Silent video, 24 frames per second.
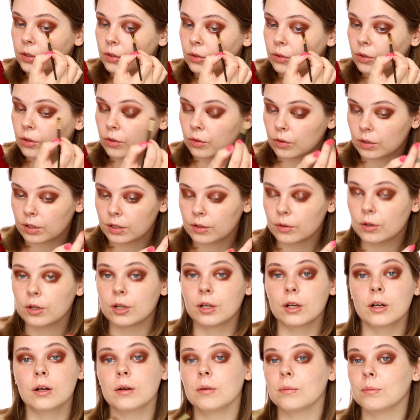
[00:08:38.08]
You know,
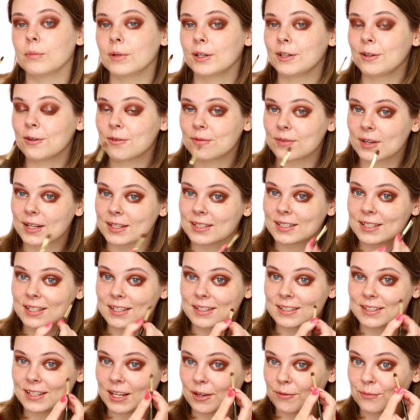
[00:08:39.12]
many of us
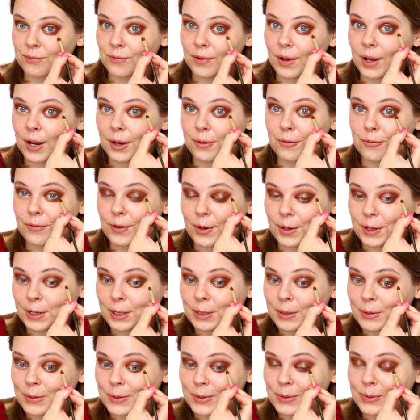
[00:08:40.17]
stay very
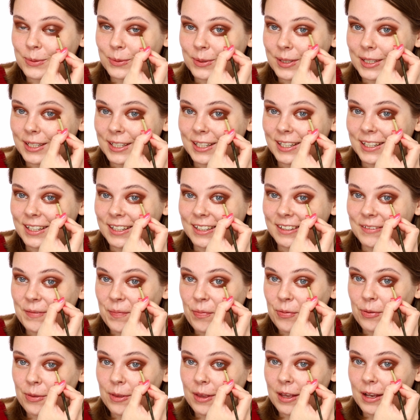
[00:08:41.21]
close to the
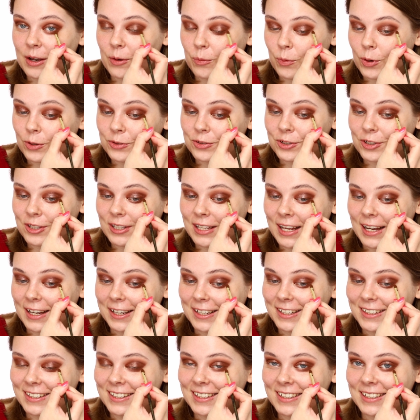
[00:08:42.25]

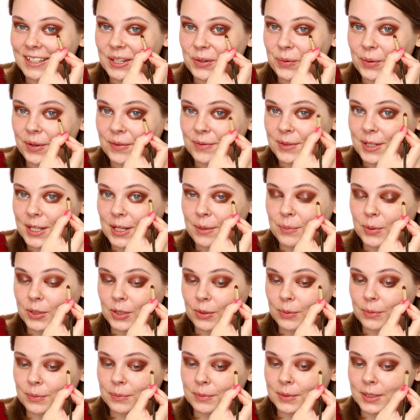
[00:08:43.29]
waterline with the
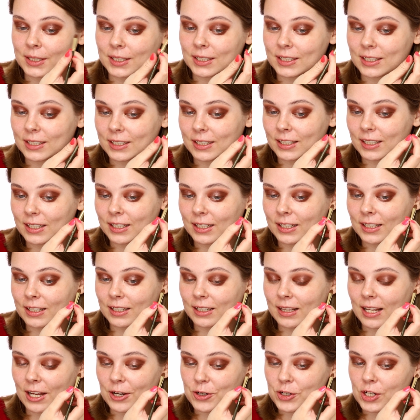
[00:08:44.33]
bottom
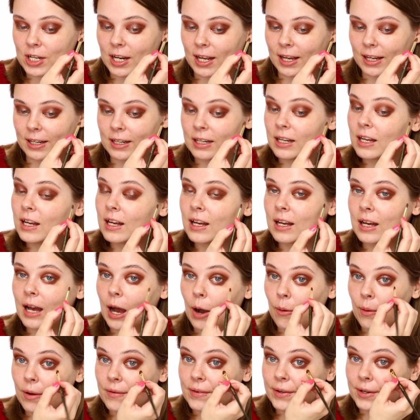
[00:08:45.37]
lash line.
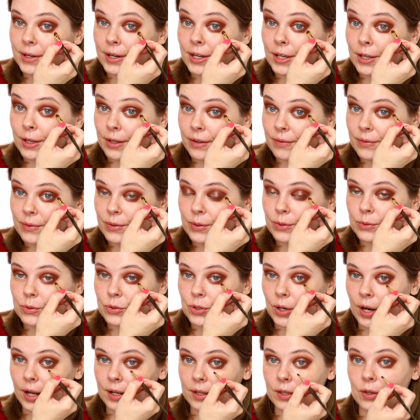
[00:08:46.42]
However, if you
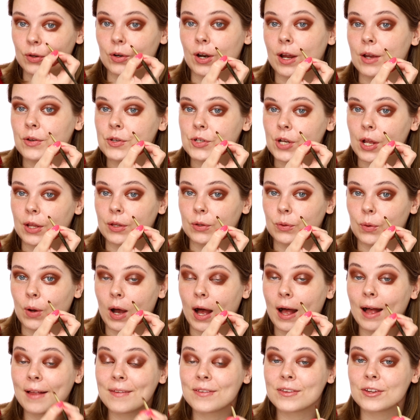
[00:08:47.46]
drag your eyeshadow
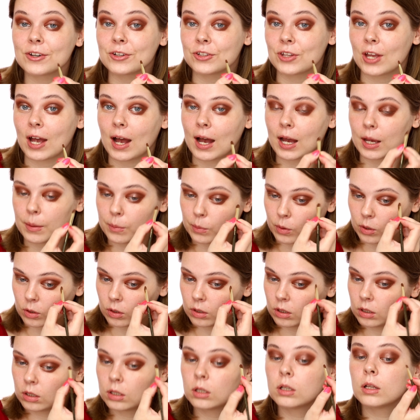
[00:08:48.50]
under the
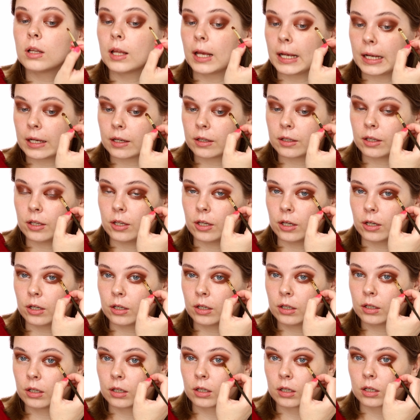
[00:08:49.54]
eyeball, like
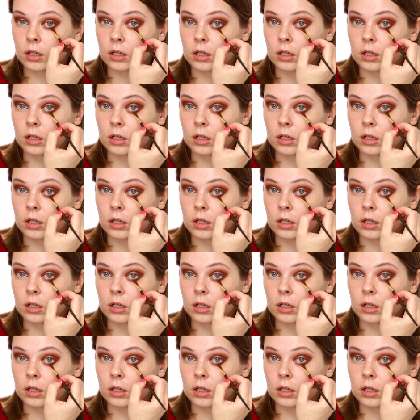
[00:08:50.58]
here,